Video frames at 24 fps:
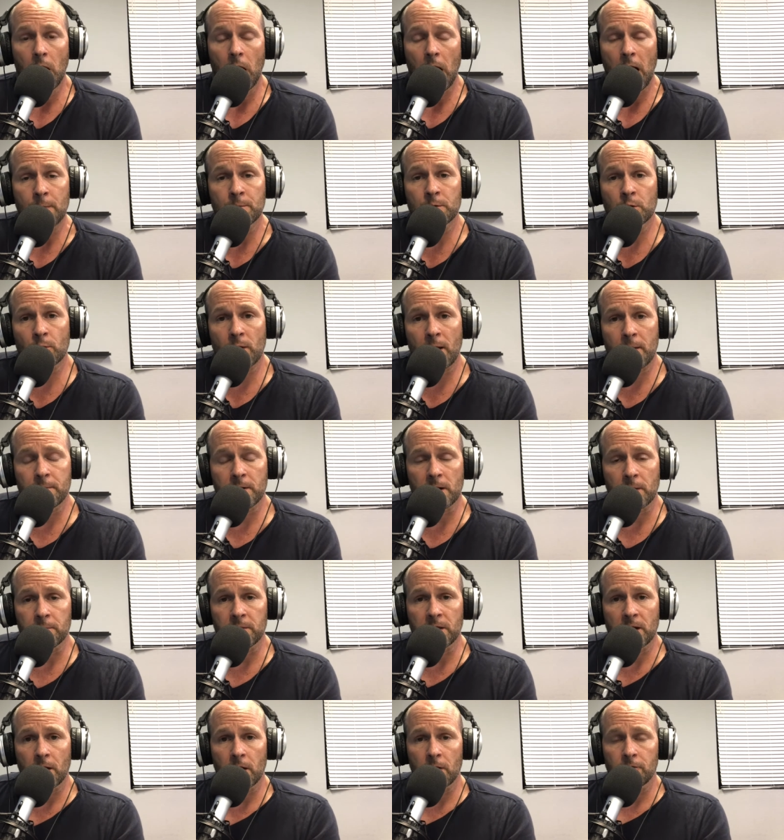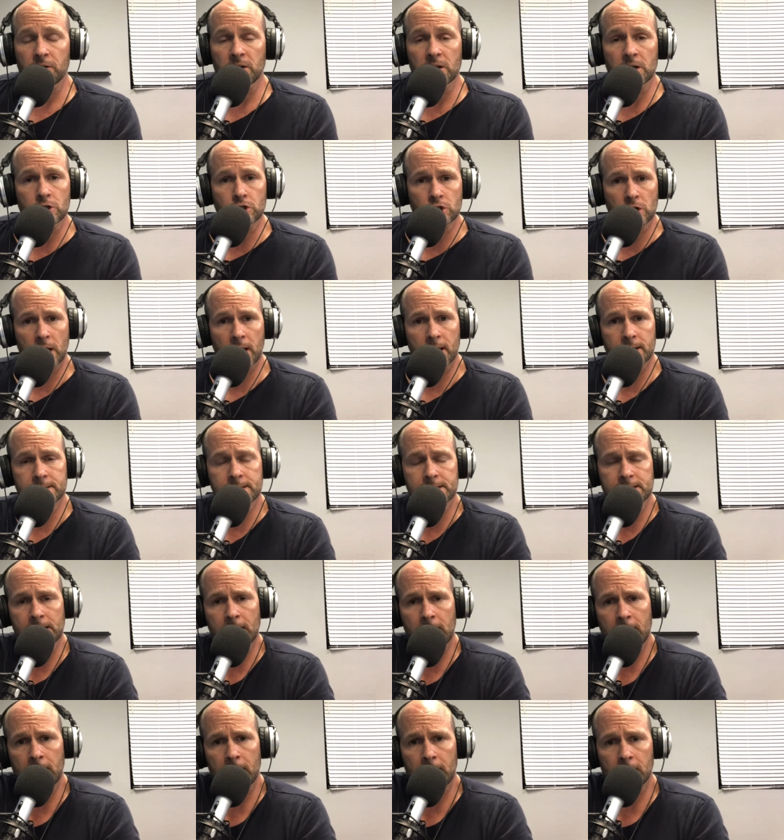I'm going to wrap it up there. If you get a chance,
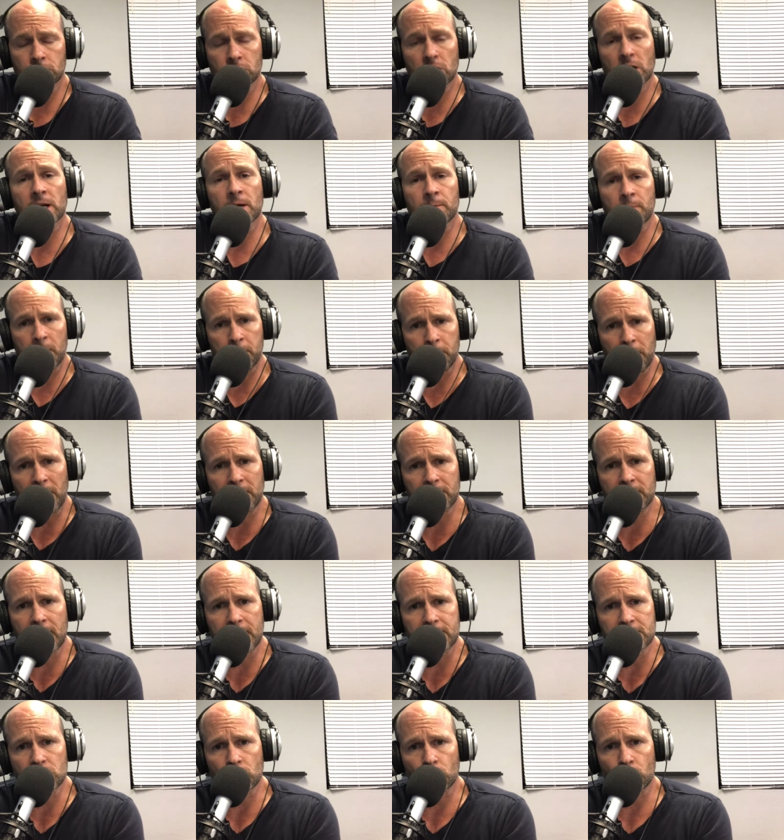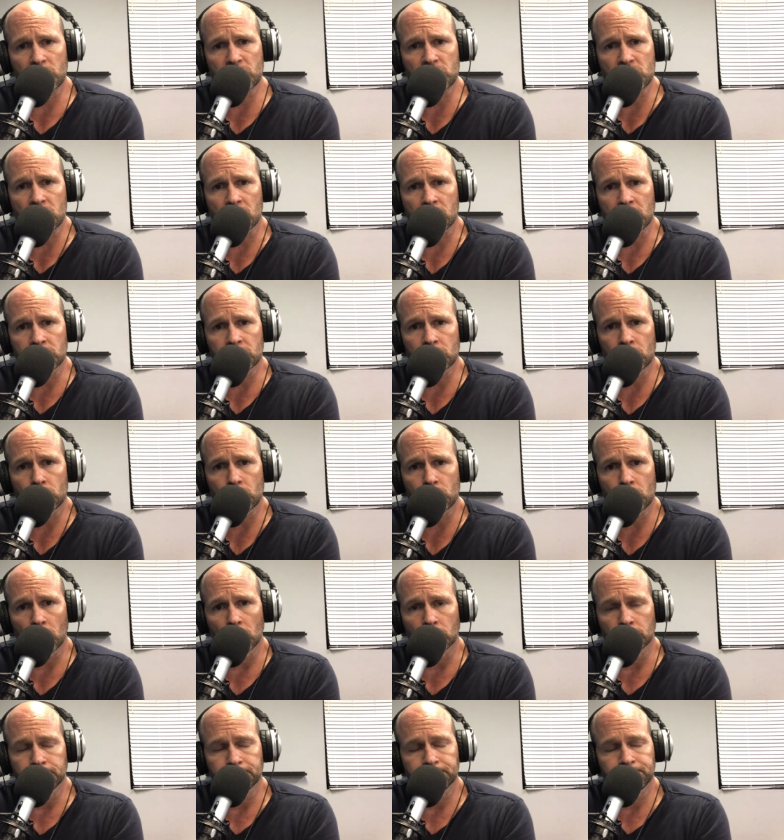check out my podcast, The Rich Celenza
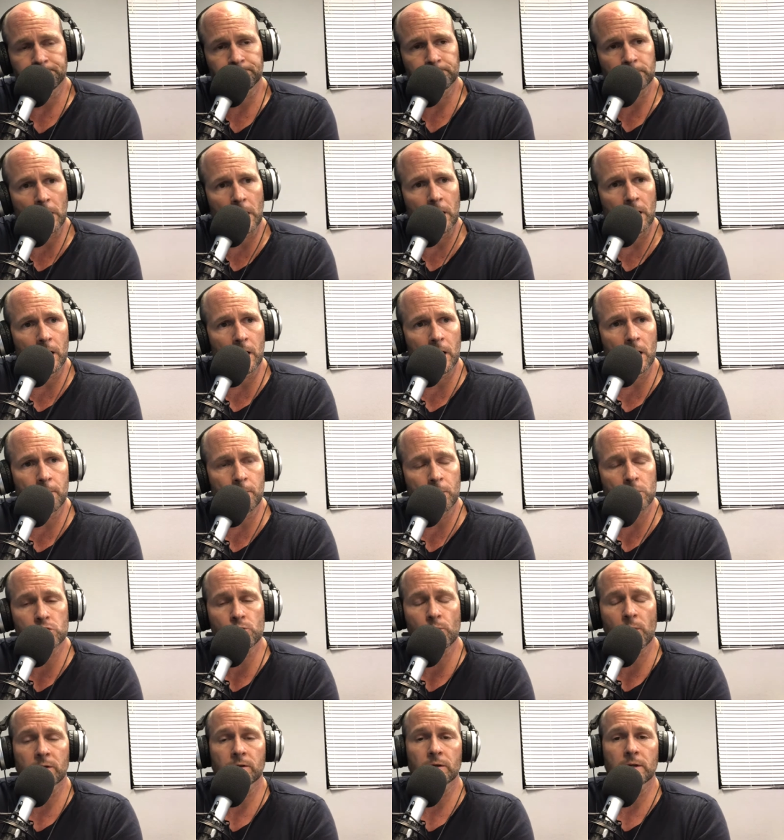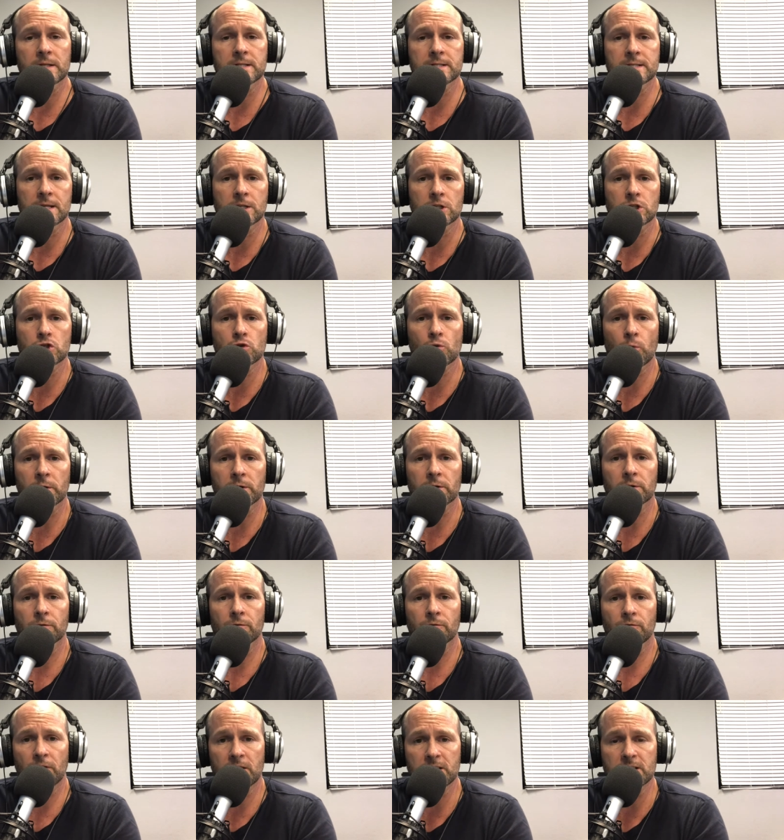Show. I'm also on LinkedIn, Twitter,
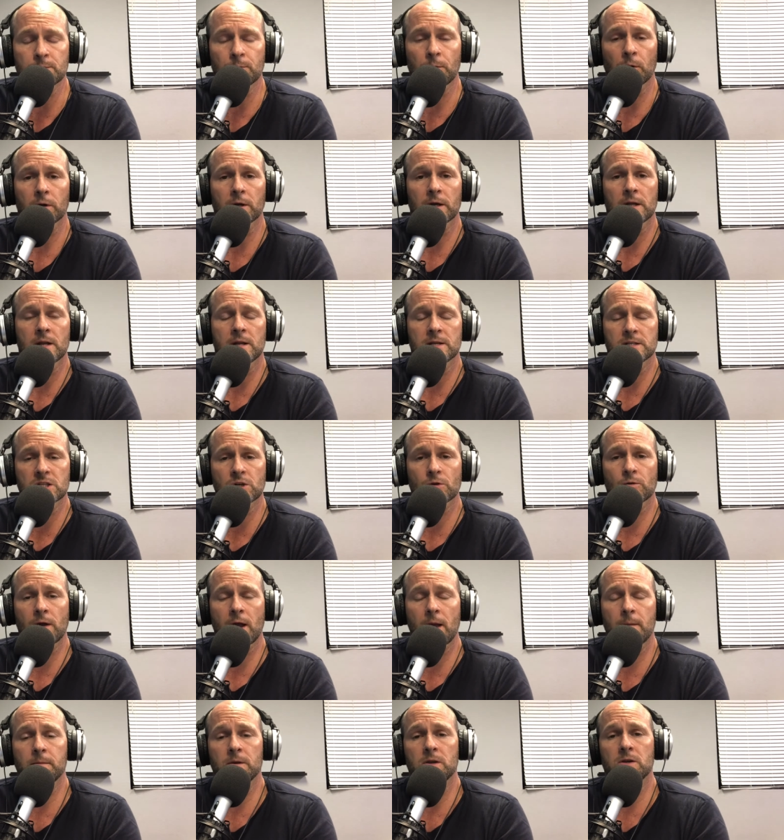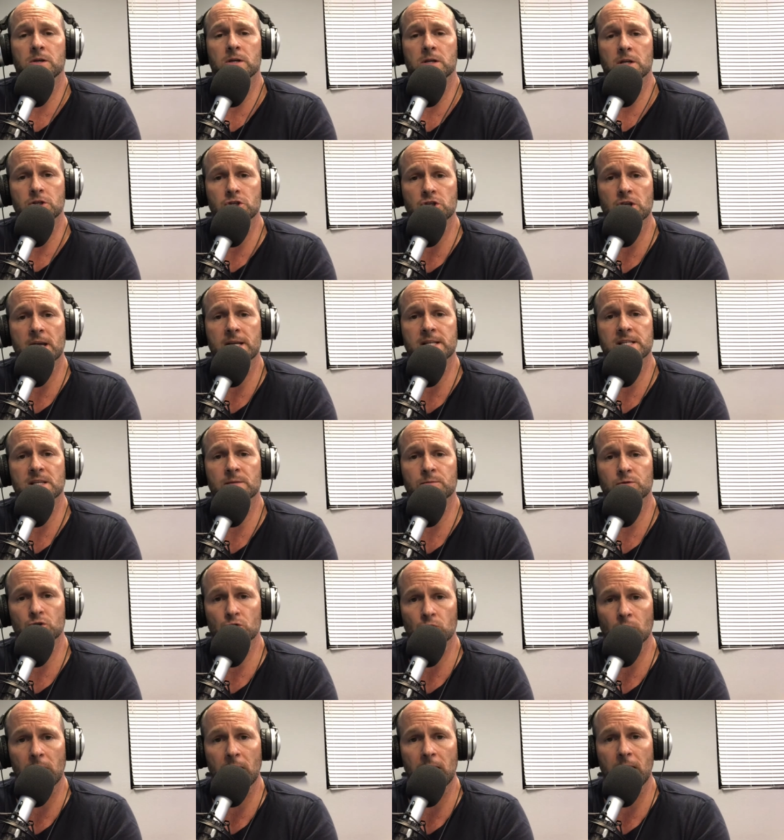Facebook, and Instagram. You get a chance,
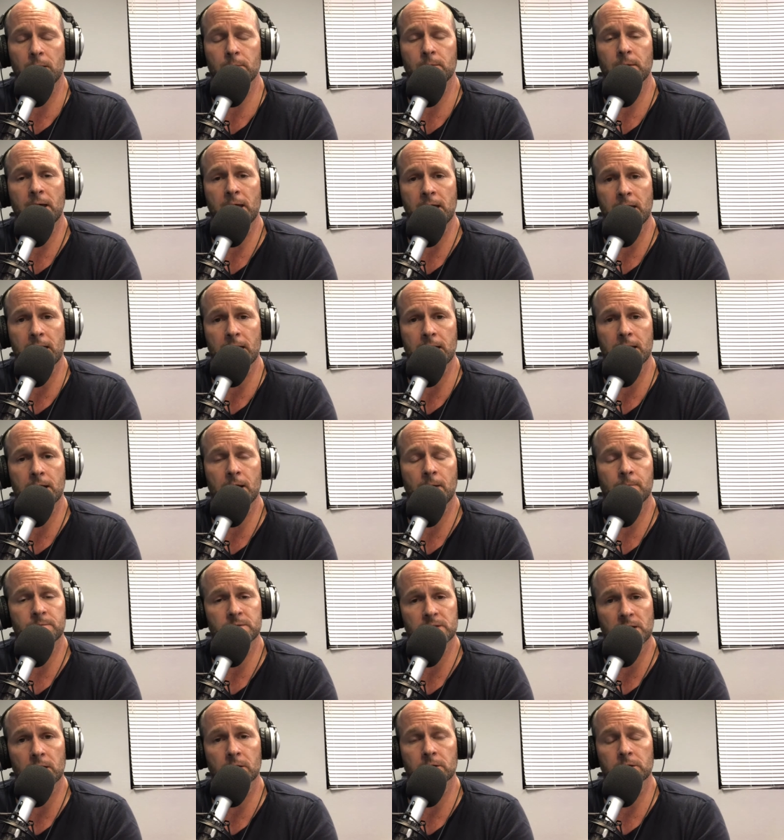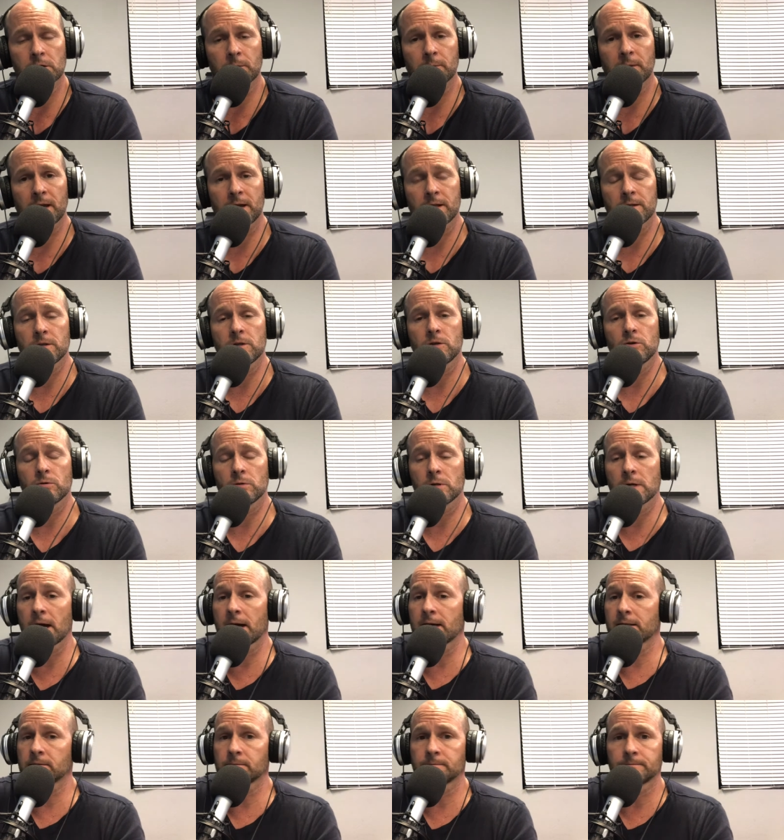subscribe. And I'm telling you, man, you
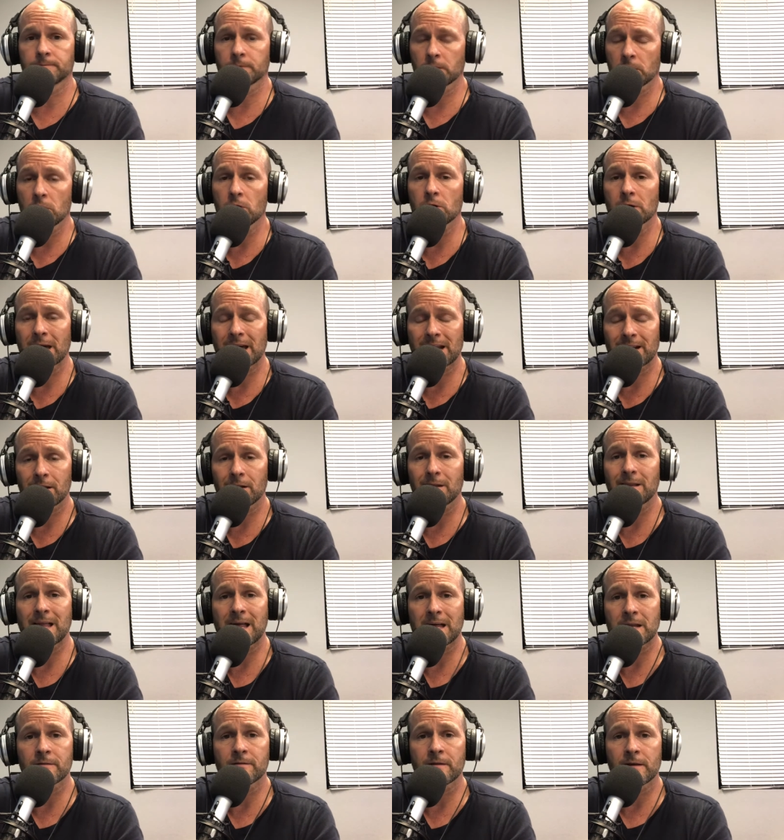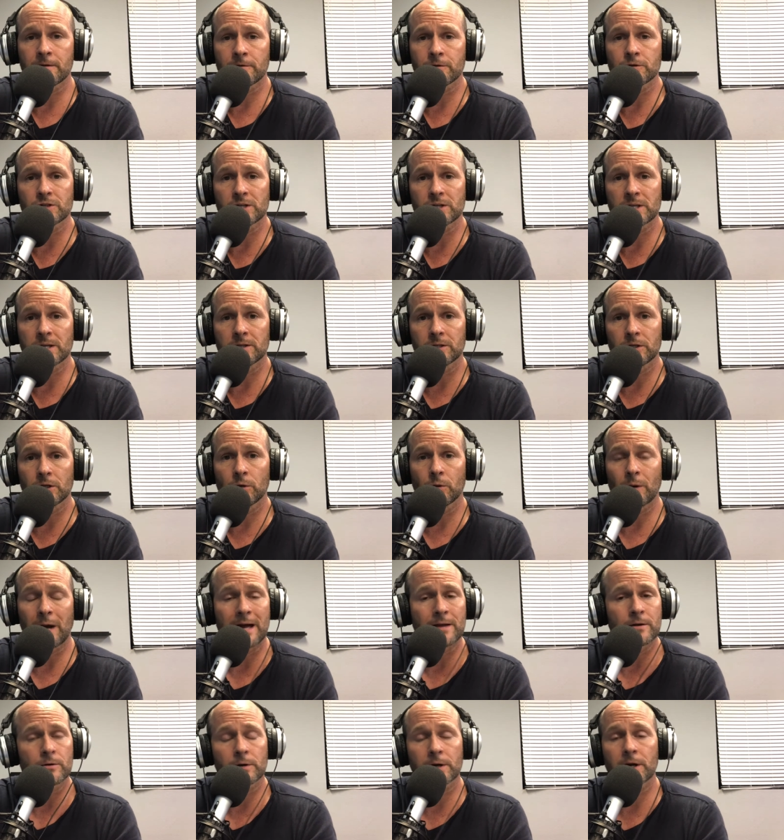got a lot of energy in you.
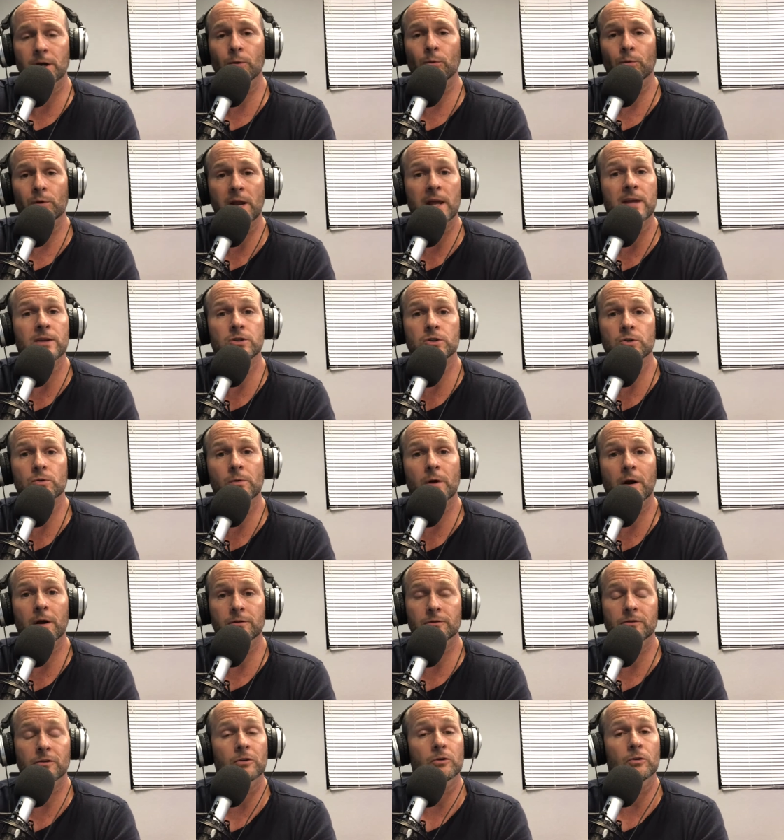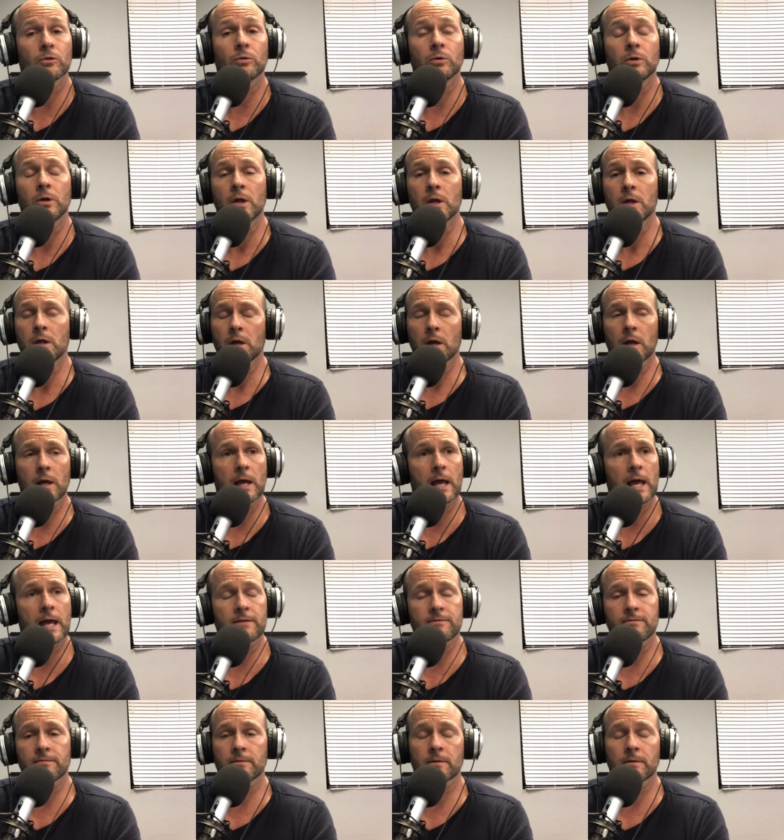I don't care what age you are, too. I